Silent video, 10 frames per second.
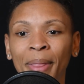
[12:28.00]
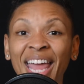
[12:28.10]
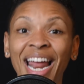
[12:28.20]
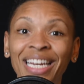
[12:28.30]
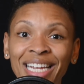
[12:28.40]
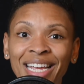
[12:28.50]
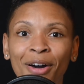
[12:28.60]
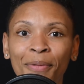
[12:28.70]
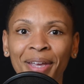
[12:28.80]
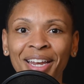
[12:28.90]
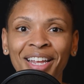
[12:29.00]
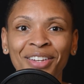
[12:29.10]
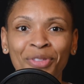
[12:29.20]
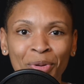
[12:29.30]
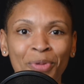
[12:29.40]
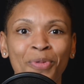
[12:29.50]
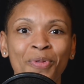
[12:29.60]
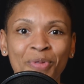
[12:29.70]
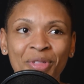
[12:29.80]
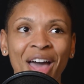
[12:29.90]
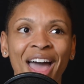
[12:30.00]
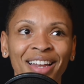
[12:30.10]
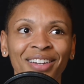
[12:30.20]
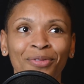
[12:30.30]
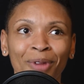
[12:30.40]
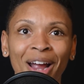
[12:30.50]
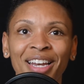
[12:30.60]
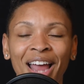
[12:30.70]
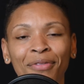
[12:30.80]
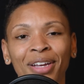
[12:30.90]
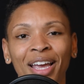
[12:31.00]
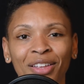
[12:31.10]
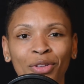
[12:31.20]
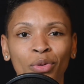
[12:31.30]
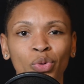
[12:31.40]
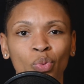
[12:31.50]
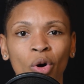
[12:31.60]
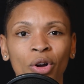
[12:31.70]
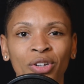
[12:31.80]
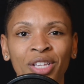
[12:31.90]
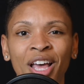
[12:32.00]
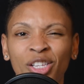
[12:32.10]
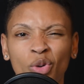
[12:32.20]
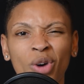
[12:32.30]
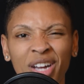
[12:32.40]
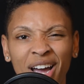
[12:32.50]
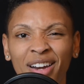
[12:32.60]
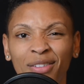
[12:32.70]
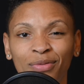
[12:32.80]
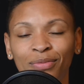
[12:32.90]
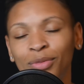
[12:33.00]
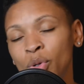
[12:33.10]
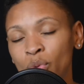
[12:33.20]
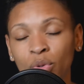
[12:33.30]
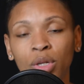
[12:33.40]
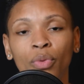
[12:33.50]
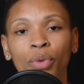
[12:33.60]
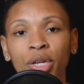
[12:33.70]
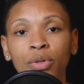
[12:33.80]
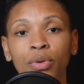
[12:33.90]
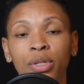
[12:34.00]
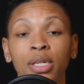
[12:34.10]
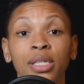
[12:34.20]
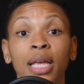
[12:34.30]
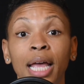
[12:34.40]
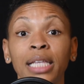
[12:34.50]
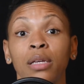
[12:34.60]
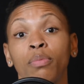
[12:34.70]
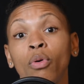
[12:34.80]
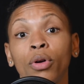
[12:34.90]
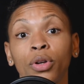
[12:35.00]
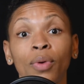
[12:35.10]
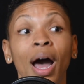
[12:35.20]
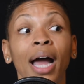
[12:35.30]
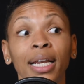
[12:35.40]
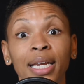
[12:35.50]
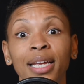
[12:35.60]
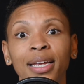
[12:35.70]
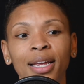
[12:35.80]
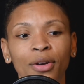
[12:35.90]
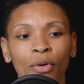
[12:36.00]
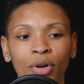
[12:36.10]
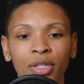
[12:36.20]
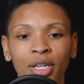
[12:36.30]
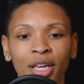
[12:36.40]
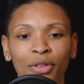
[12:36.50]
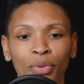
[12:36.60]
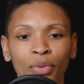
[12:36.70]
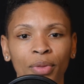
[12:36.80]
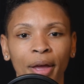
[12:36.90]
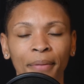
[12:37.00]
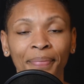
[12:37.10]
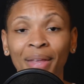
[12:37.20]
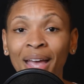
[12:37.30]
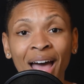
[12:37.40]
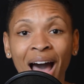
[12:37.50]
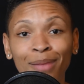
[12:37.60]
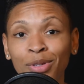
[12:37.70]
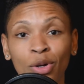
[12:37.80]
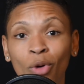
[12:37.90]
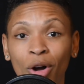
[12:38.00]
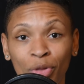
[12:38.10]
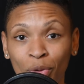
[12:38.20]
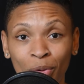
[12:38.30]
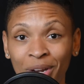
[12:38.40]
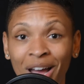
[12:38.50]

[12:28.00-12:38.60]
I need help getting through that, right? Navigating those waters. So what kind of tools and resources and support do I need in order to get through that? I'm still walking through it.